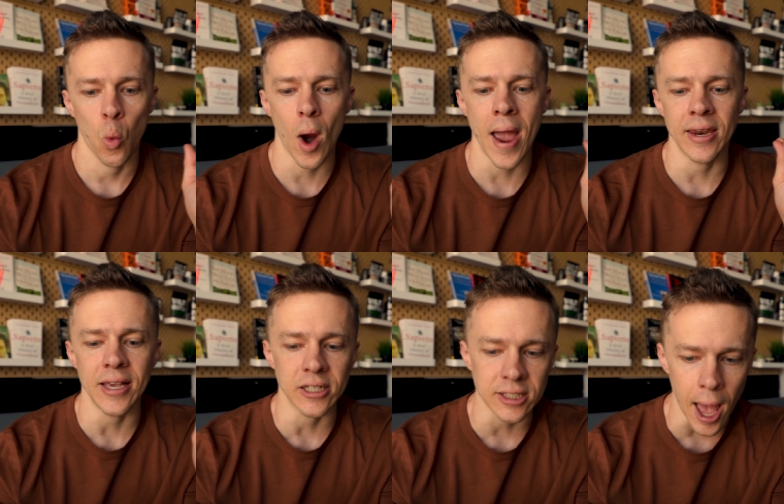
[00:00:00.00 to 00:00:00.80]
wherein
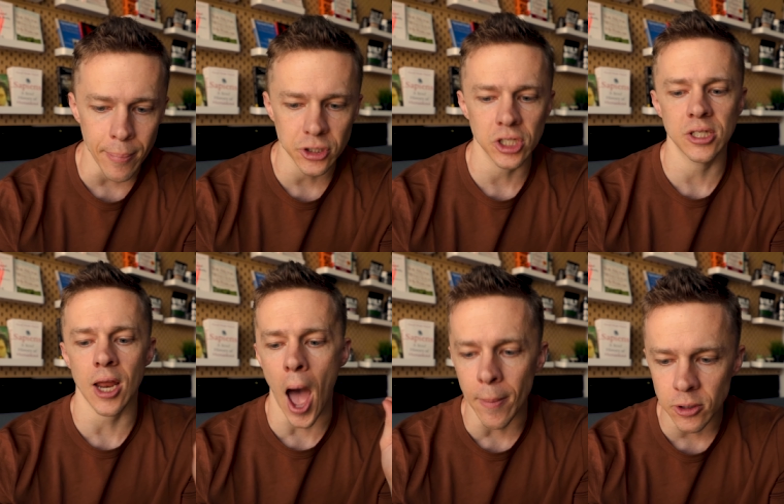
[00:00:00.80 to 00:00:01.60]
he establishes
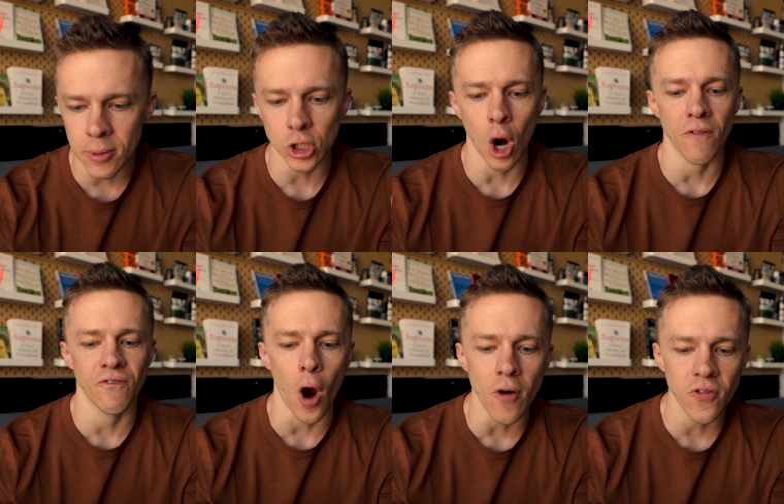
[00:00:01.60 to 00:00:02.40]
that optimists are
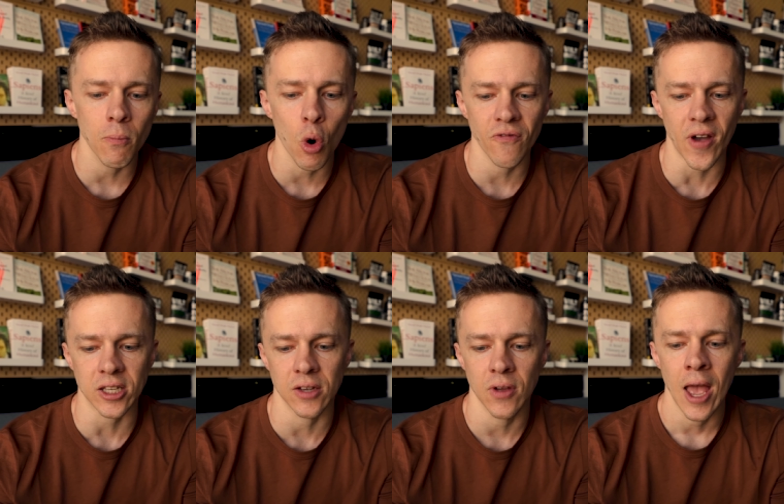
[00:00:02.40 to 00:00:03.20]
far from more
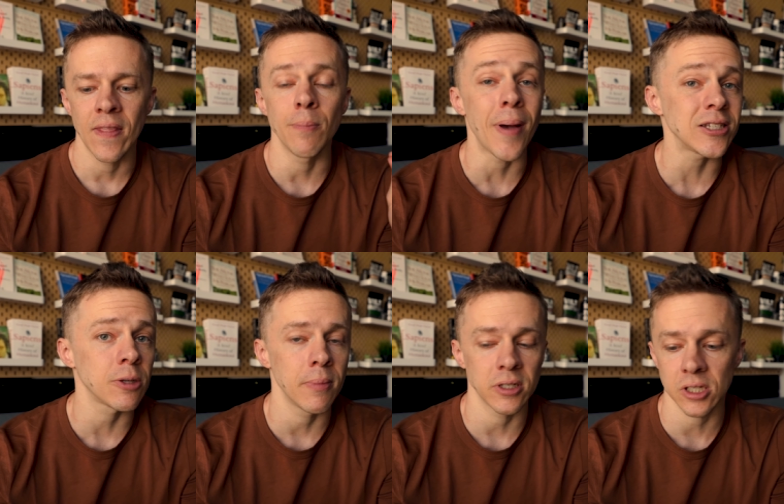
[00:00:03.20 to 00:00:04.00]
effective than
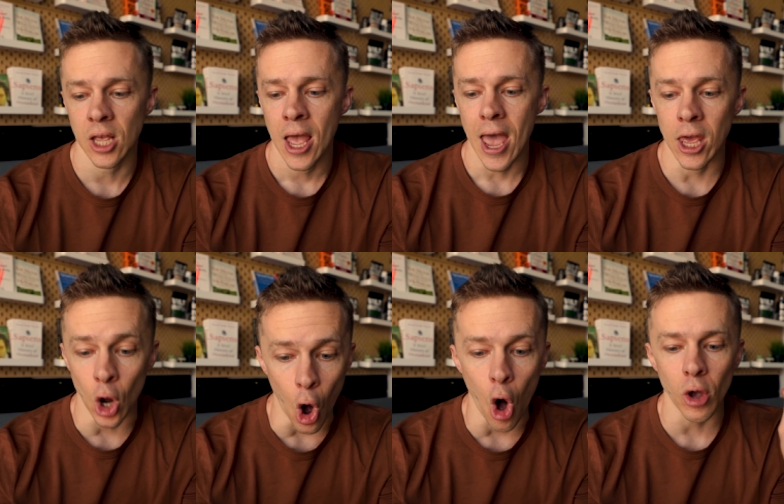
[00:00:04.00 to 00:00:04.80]
pessimists in
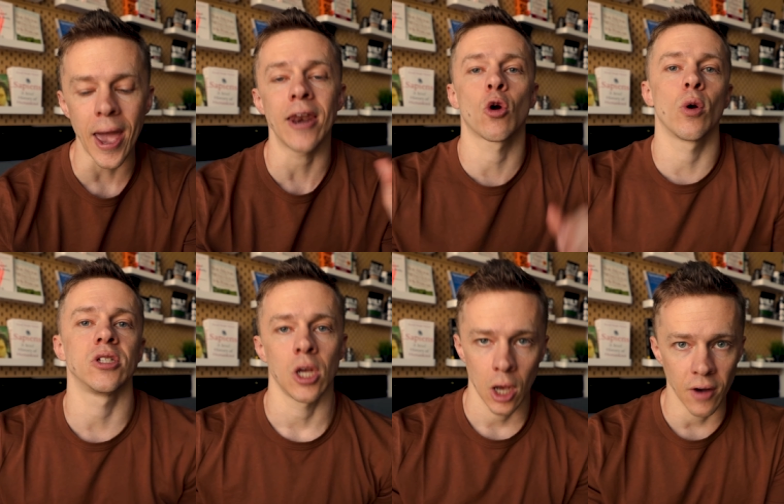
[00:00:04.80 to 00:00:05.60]
all
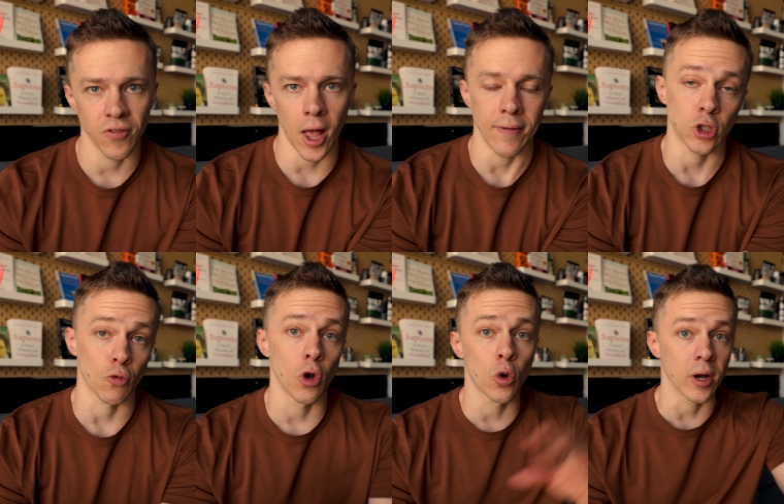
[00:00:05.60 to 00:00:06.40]
categories of life. So
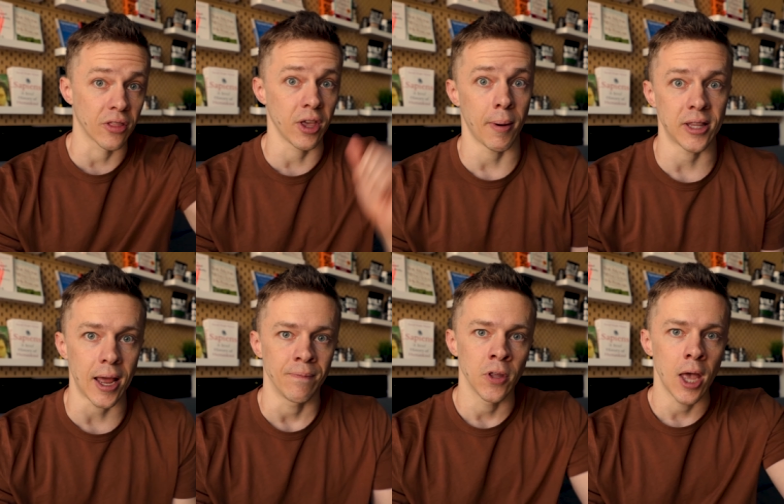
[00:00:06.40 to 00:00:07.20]
real quick, think about
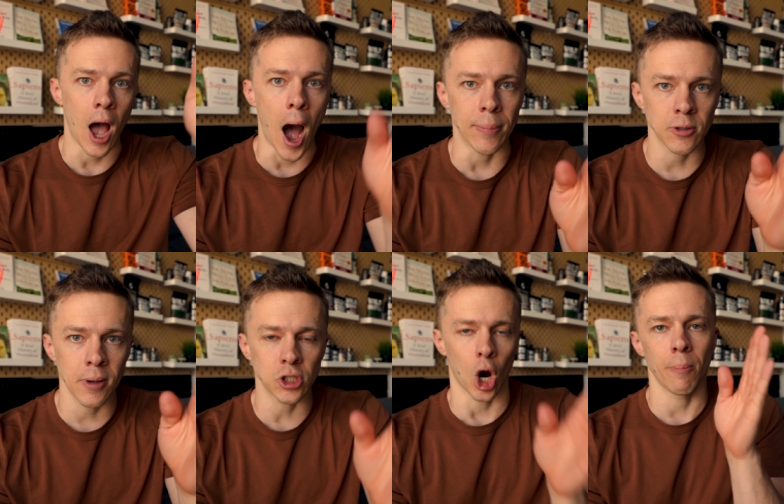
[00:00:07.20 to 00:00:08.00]
that.
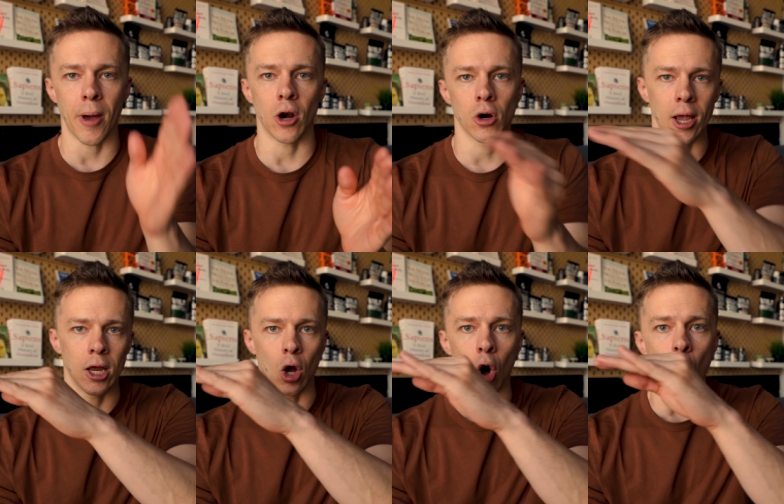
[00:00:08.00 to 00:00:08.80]
Optimists are better
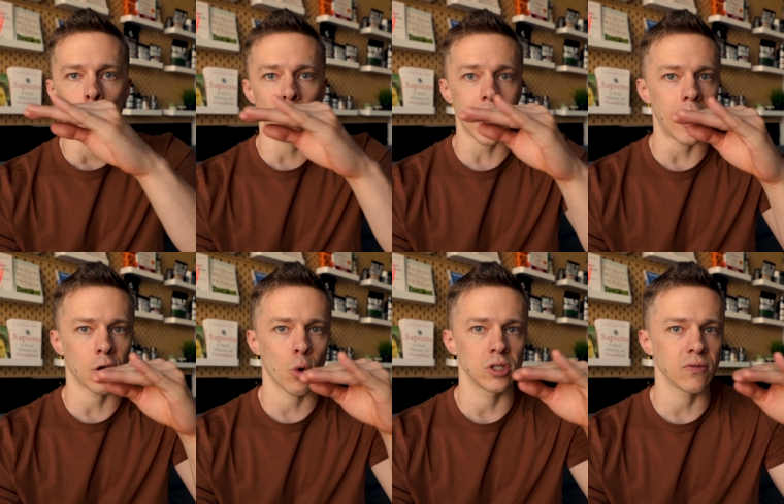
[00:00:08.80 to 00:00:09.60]
in all
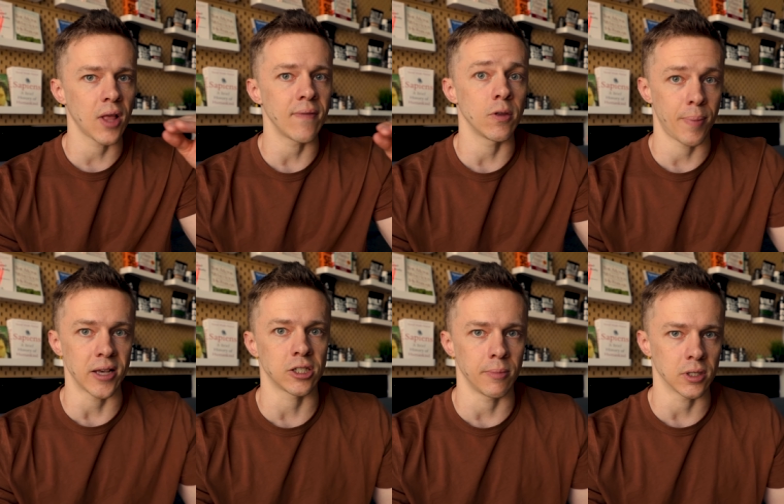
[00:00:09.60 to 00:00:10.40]
categories of life than
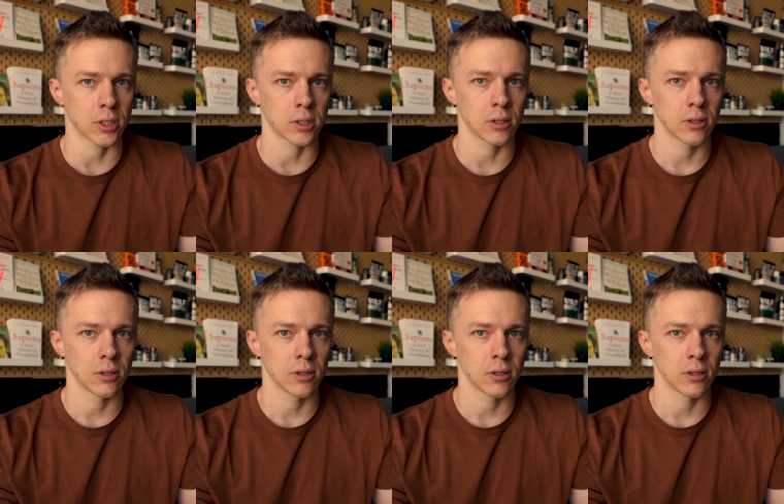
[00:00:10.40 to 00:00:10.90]
pessimists.